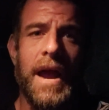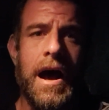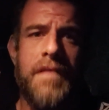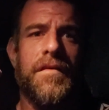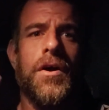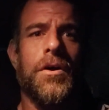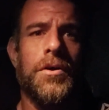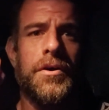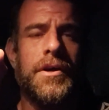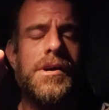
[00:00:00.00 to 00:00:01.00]
I've
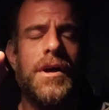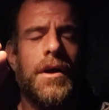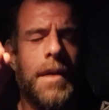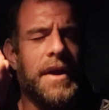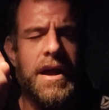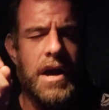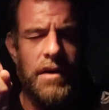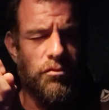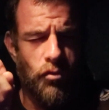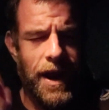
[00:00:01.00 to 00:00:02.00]
heard, I mean, I, I
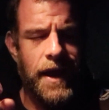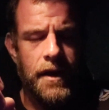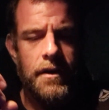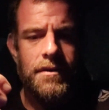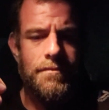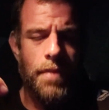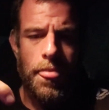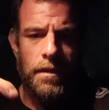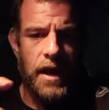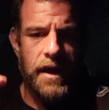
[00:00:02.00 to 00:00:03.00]
read
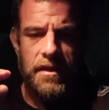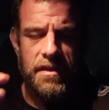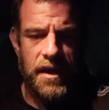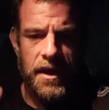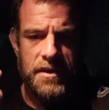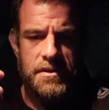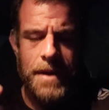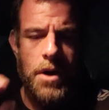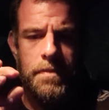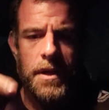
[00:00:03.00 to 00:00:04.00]
like things
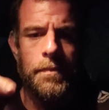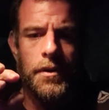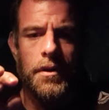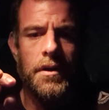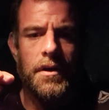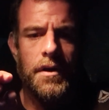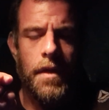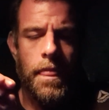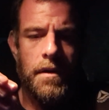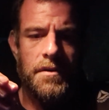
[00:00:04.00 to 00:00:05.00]
about people
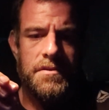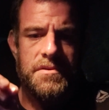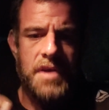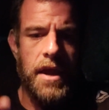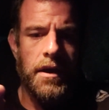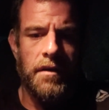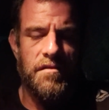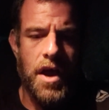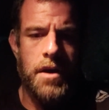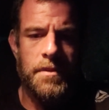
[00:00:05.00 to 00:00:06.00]
taking
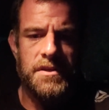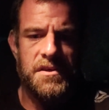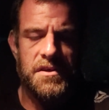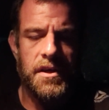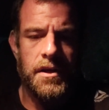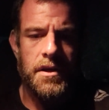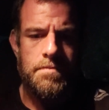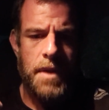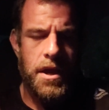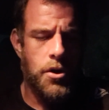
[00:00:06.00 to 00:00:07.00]
vitamin C
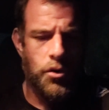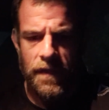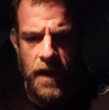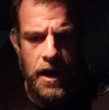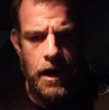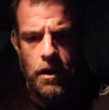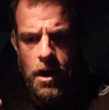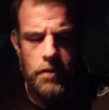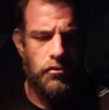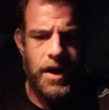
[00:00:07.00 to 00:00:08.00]
here and there
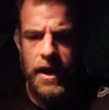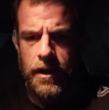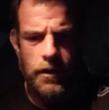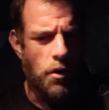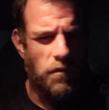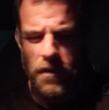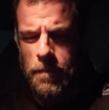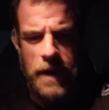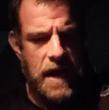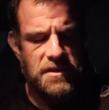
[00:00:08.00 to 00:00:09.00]
on Reddit over the
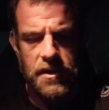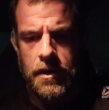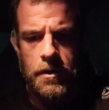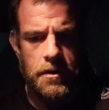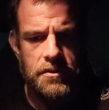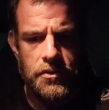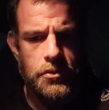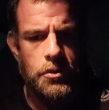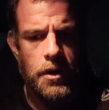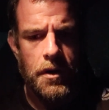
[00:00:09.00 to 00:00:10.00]
past year or
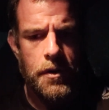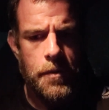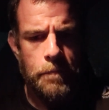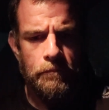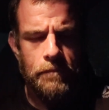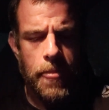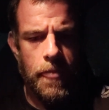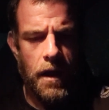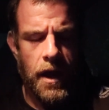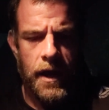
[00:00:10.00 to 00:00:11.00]
two.
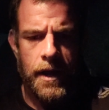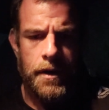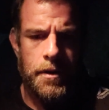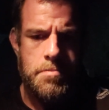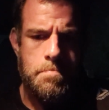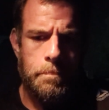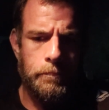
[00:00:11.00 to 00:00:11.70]
And